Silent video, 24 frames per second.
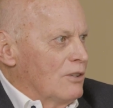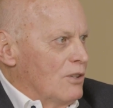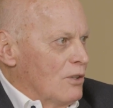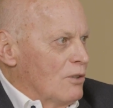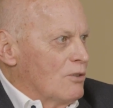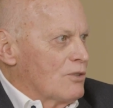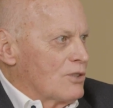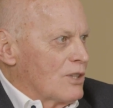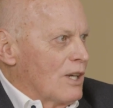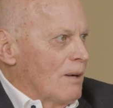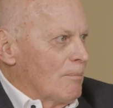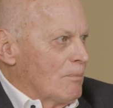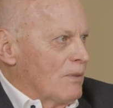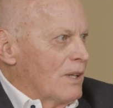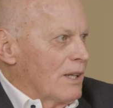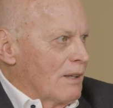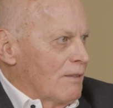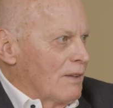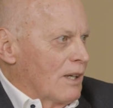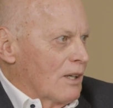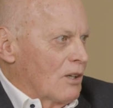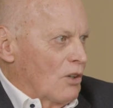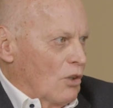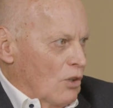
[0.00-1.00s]
do
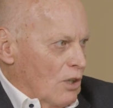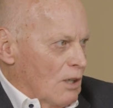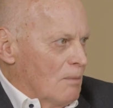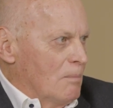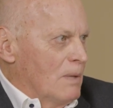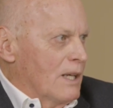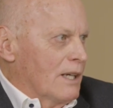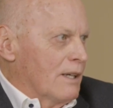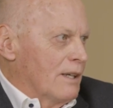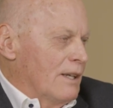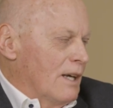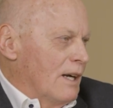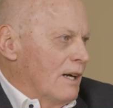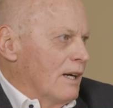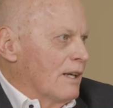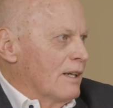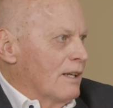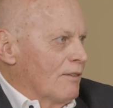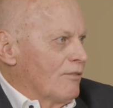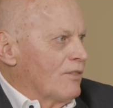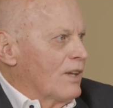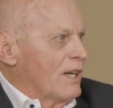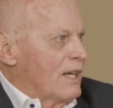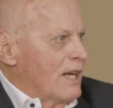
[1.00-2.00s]
something that could have been done
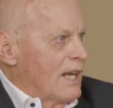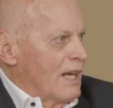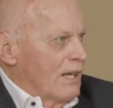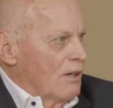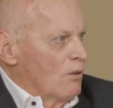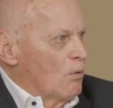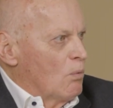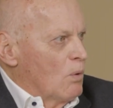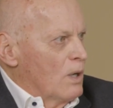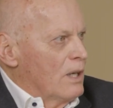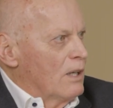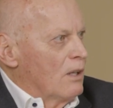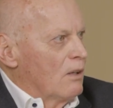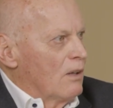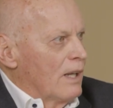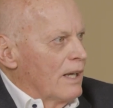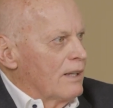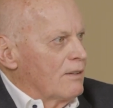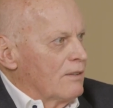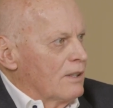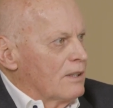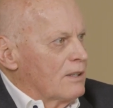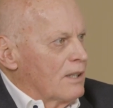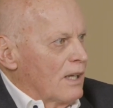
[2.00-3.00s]
if they'd had a will
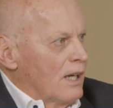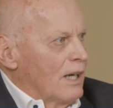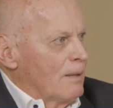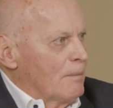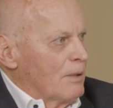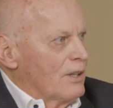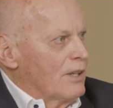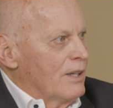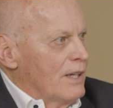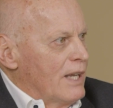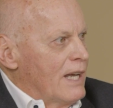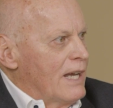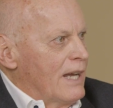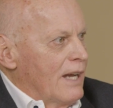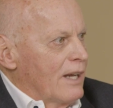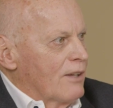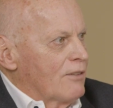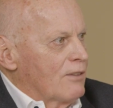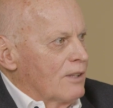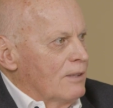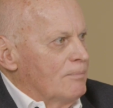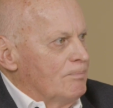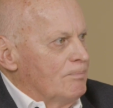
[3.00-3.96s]
at the time of the death.